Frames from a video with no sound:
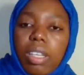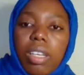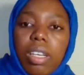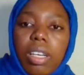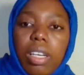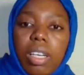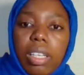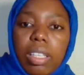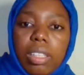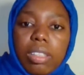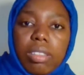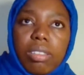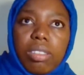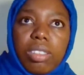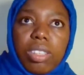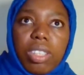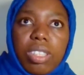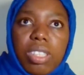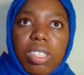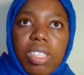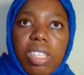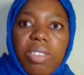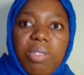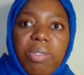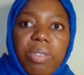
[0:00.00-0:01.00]
and
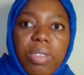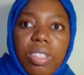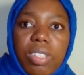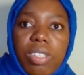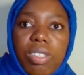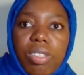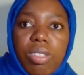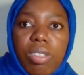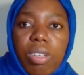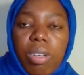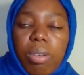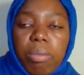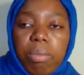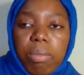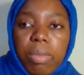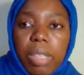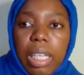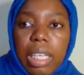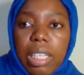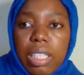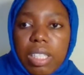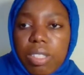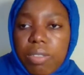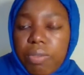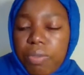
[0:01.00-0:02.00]
just give us some
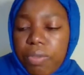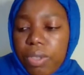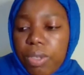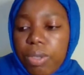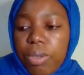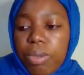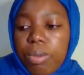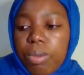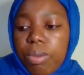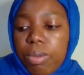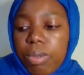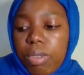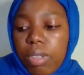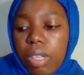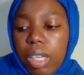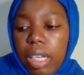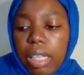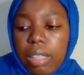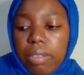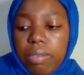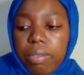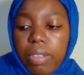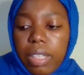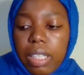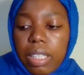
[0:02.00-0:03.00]
last few
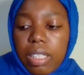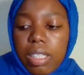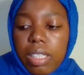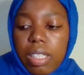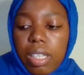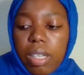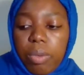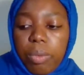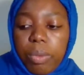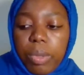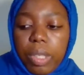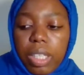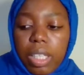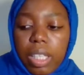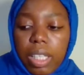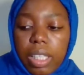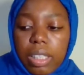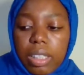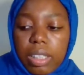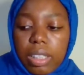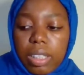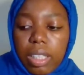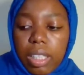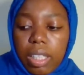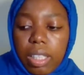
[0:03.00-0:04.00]
advice that we
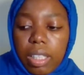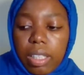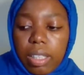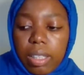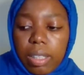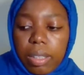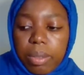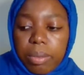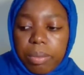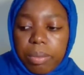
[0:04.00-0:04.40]
can take.